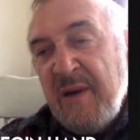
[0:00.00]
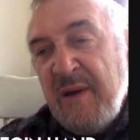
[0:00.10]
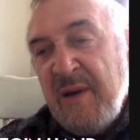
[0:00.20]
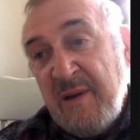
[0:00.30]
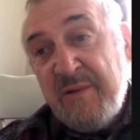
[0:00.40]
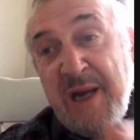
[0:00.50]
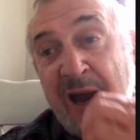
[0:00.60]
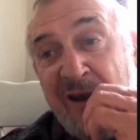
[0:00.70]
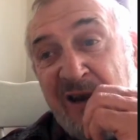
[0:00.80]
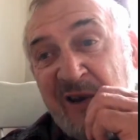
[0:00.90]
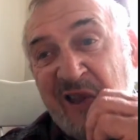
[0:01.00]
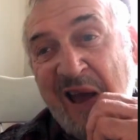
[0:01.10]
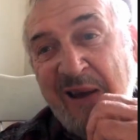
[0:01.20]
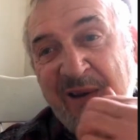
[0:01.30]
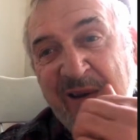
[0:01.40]
There was an irony to
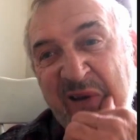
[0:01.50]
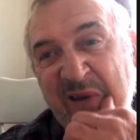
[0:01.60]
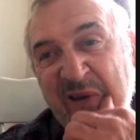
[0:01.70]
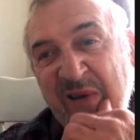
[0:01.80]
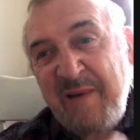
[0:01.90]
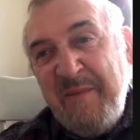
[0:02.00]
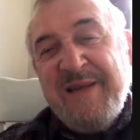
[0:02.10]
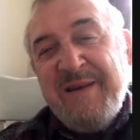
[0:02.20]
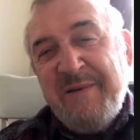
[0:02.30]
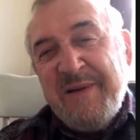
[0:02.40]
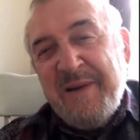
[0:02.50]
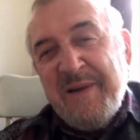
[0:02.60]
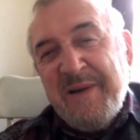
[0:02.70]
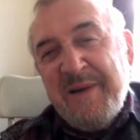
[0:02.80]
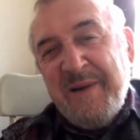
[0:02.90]
that, because it was,
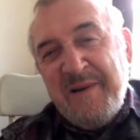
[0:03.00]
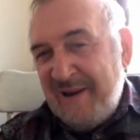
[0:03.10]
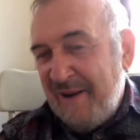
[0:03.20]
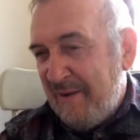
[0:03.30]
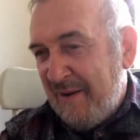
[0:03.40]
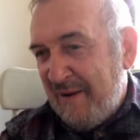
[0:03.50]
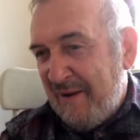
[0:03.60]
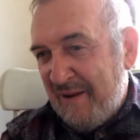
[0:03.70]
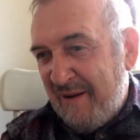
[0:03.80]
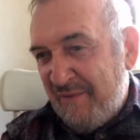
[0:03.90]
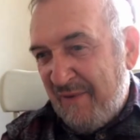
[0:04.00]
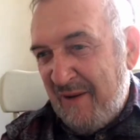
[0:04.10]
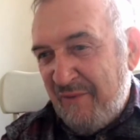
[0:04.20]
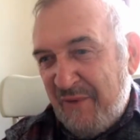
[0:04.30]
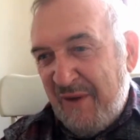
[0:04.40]
you know,
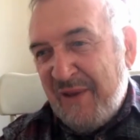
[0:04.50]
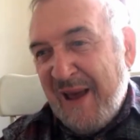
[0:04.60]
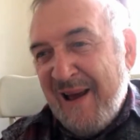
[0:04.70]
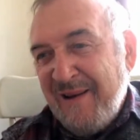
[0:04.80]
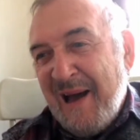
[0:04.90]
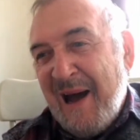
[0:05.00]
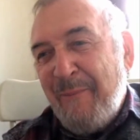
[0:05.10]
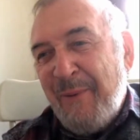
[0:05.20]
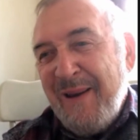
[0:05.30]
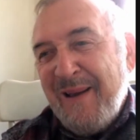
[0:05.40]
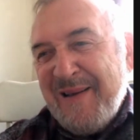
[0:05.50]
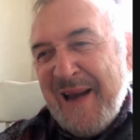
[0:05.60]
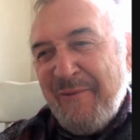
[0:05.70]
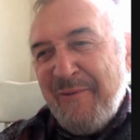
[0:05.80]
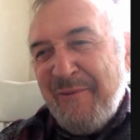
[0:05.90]
if that hadn't happened,
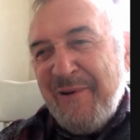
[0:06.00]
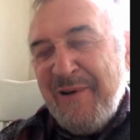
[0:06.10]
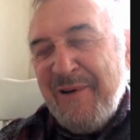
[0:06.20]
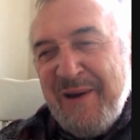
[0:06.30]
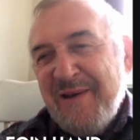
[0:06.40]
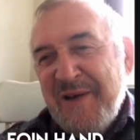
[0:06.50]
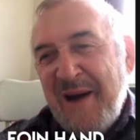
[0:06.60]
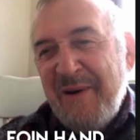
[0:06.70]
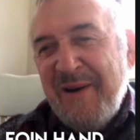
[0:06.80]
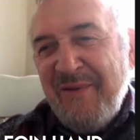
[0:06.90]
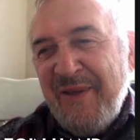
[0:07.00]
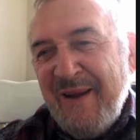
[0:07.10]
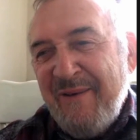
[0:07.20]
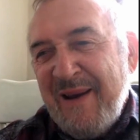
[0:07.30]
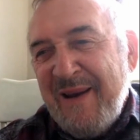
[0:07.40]
Jack wouldn't have been in the job, I don't think,
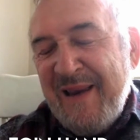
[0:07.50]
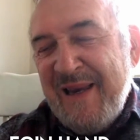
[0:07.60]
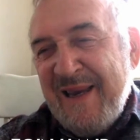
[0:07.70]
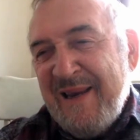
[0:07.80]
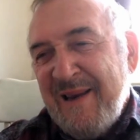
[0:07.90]
when he did